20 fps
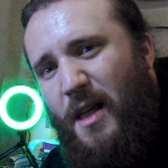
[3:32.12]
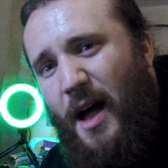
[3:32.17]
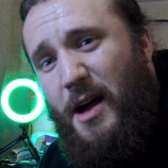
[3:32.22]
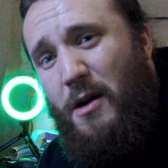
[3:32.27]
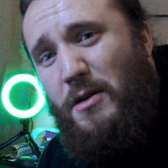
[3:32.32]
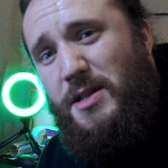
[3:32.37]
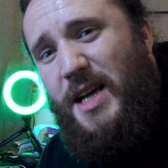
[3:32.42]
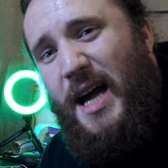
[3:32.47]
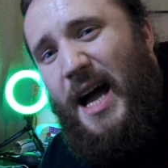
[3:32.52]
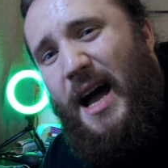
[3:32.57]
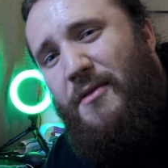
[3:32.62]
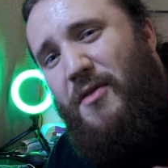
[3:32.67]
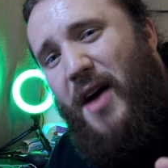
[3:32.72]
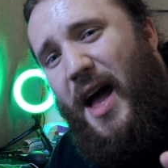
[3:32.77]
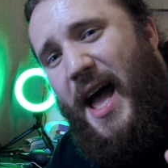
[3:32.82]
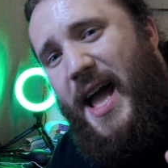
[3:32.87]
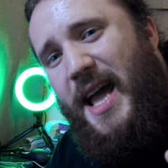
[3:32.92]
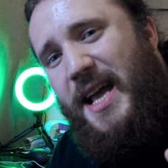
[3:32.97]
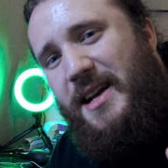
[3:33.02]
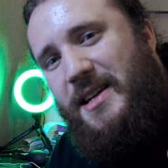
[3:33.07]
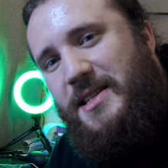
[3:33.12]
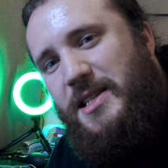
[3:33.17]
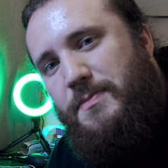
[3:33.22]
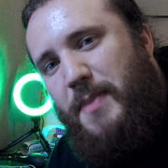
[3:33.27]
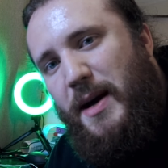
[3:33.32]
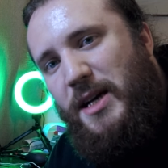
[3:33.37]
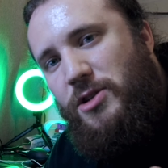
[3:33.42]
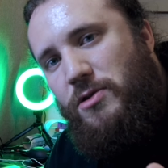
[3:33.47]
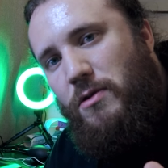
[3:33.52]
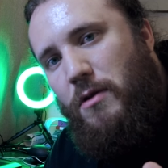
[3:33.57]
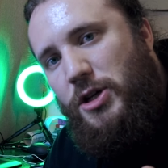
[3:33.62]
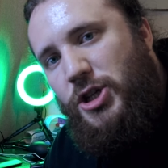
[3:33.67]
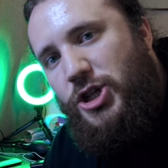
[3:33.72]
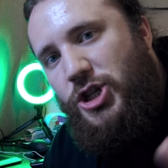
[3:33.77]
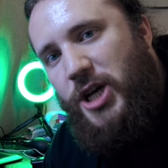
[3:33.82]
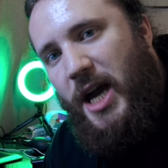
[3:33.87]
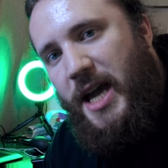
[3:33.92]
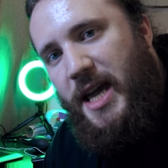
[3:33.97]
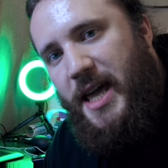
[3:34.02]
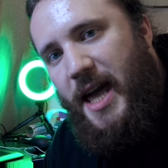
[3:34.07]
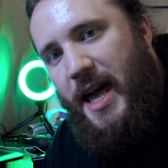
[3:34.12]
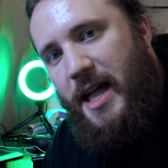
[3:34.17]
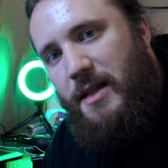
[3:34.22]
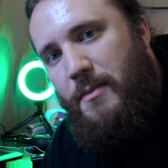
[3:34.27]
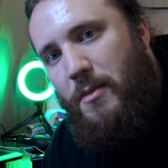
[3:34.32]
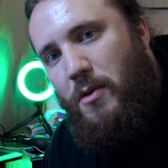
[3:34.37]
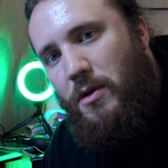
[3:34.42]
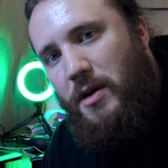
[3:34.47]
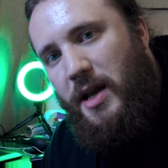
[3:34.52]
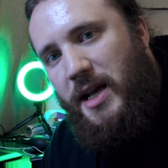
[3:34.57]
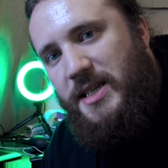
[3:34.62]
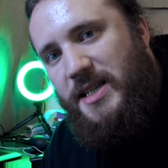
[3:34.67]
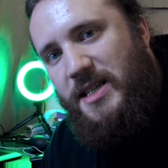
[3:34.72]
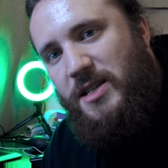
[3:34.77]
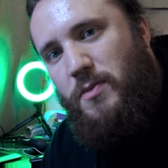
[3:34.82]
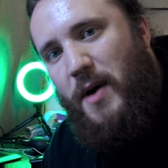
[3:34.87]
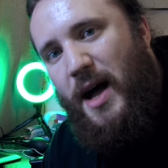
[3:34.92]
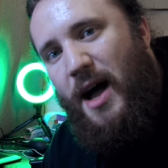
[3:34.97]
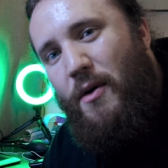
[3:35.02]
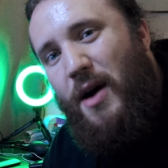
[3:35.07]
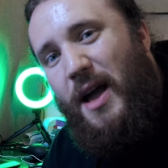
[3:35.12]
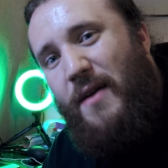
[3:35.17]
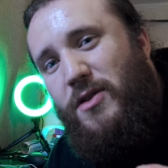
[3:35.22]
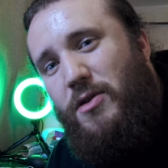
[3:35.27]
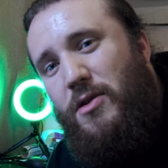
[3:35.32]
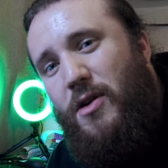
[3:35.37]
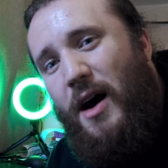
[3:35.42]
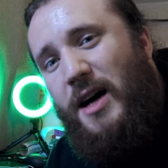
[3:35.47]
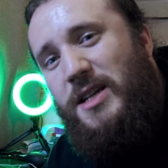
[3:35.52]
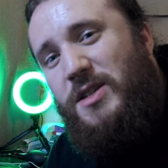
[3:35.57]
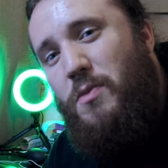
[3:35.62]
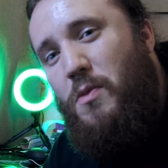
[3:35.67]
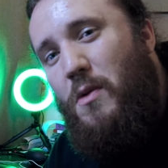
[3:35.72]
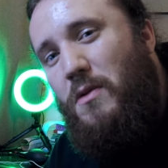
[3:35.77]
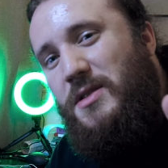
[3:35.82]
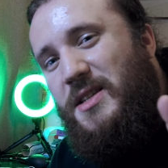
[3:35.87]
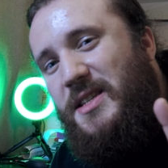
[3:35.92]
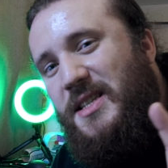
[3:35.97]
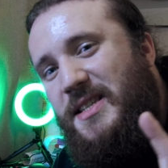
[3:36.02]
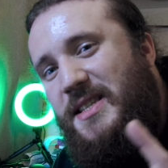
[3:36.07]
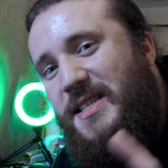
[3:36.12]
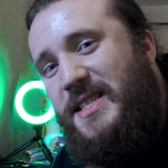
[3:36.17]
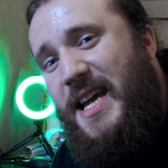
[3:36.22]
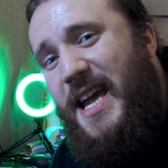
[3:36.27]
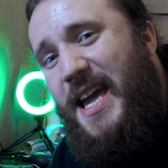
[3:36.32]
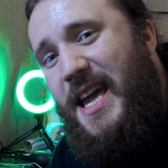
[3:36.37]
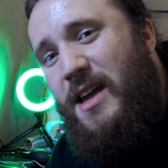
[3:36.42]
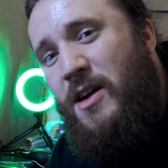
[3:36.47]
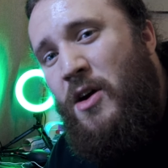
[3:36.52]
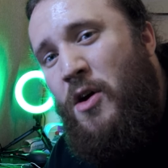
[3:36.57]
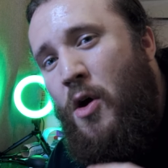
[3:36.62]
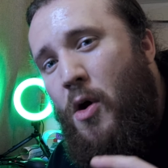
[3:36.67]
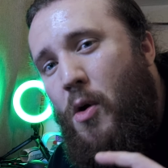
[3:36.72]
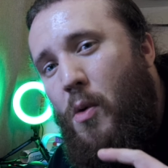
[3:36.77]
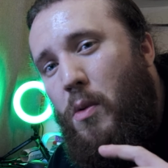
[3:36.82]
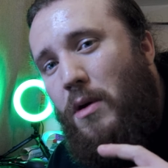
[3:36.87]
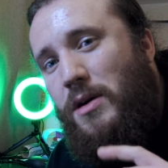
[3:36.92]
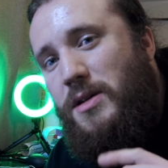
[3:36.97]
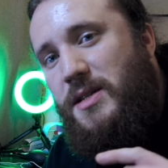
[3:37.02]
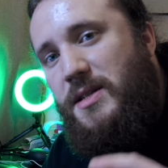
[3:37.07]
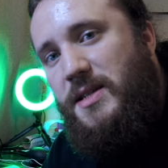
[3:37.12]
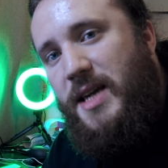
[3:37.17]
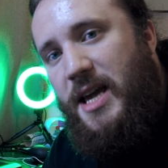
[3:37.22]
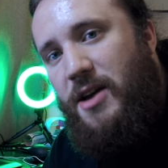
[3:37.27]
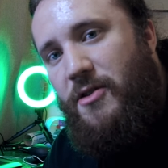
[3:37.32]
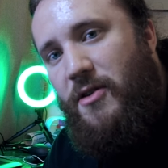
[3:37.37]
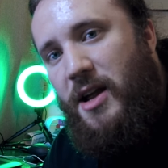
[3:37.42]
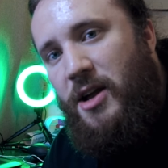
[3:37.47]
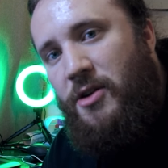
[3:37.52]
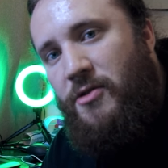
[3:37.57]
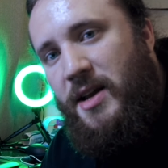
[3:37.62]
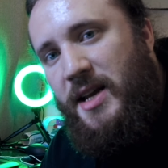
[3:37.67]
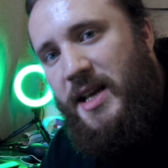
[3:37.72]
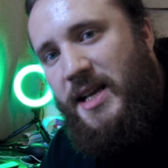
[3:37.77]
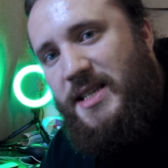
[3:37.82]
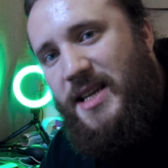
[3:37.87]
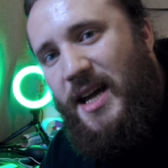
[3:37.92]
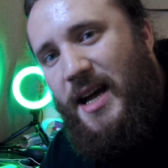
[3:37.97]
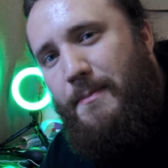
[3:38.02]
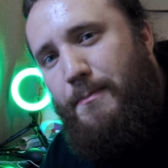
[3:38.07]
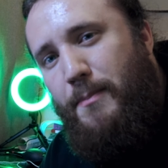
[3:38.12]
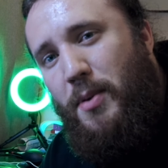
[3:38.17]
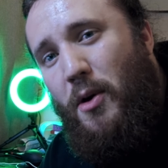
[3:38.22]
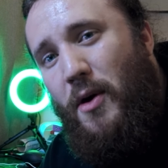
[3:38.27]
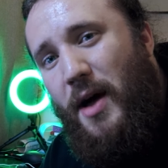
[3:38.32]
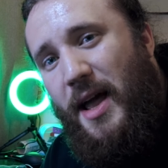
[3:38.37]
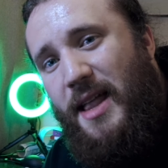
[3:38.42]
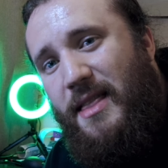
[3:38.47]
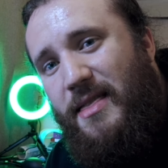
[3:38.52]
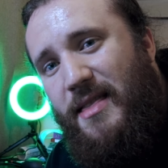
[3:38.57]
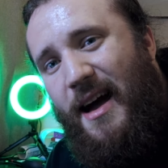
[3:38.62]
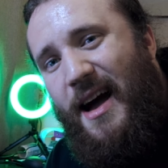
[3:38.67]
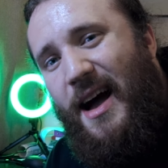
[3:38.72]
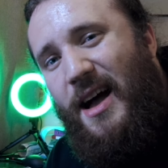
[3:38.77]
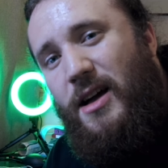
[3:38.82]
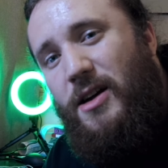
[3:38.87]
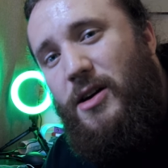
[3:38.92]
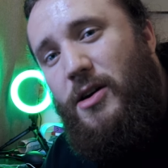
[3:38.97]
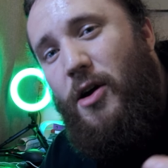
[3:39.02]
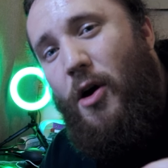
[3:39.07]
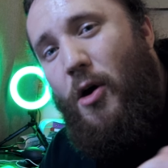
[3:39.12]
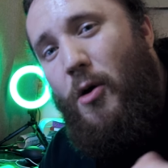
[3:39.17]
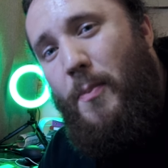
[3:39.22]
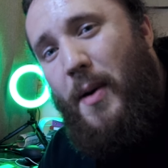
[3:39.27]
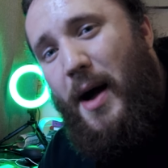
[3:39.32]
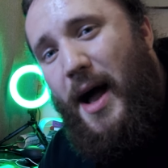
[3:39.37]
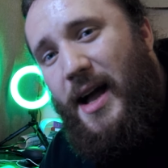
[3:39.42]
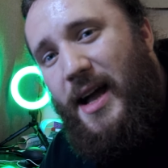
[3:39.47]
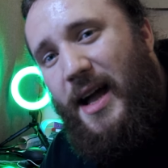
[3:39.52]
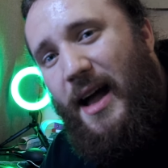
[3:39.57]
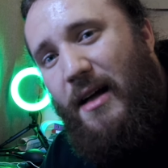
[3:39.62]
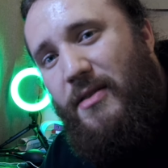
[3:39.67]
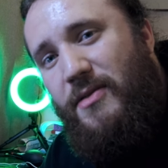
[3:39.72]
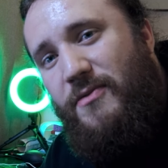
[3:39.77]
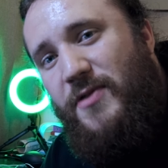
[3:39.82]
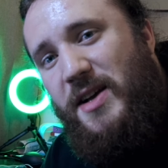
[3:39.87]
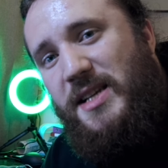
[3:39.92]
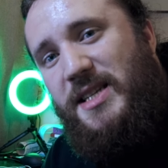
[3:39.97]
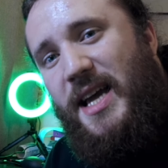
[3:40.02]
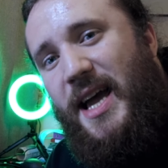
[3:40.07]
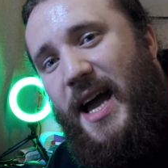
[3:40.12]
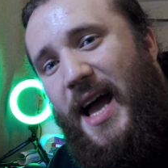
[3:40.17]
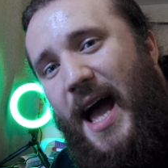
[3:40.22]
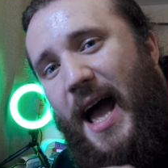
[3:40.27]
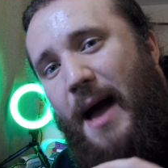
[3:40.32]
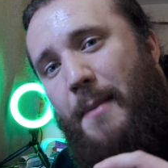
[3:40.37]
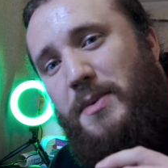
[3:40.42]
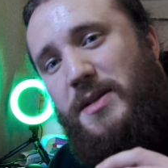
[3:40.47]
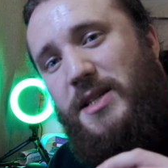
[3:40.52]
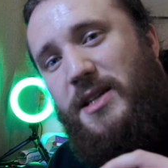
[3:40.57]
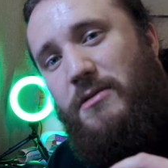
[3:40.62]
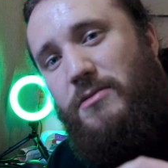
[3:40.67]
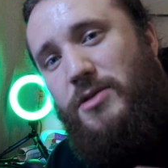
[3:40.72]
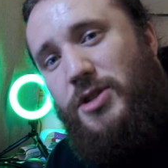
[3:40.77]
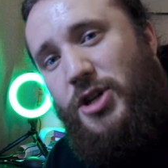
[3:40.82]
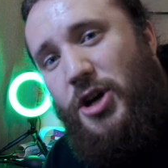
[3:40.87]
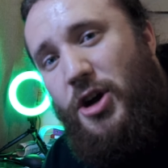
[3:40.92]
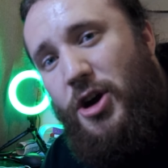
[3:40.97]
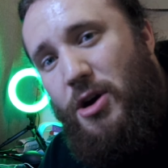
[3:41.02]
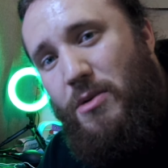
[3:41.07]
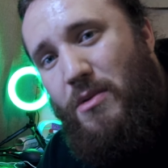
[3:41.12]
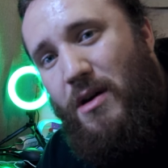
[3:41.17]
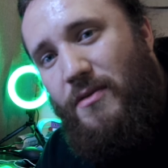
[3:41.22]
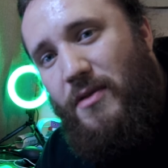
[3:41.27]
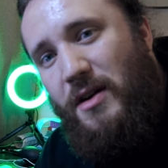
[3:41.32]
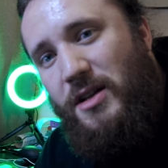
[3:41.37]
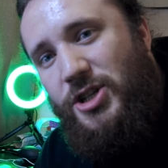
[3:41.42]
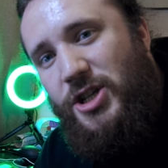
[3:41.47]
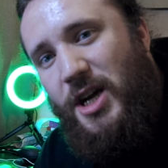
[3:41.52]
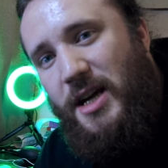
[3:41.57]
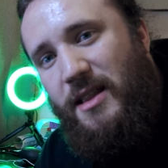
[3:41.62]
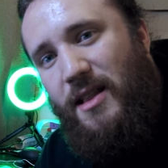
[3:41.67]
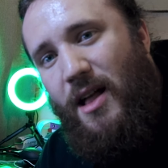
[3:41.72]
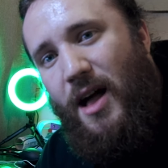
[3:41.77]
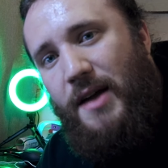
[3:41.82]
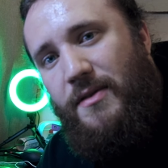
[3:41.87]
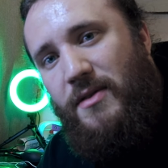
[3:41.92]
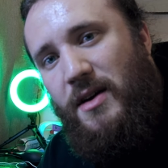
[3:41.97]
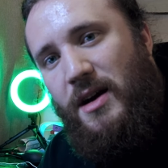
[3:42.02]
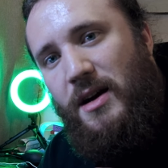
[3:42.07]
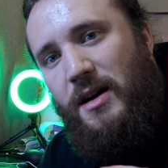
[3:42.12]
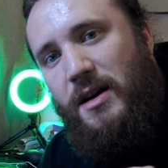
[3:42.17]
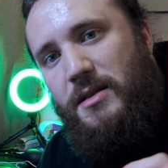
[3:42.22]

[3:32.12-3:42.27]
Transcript: I also have a special shake in the mornings as well. If you guys want to see what secret ingredients I put in that, go back and visit episode 2 of Unchained Life,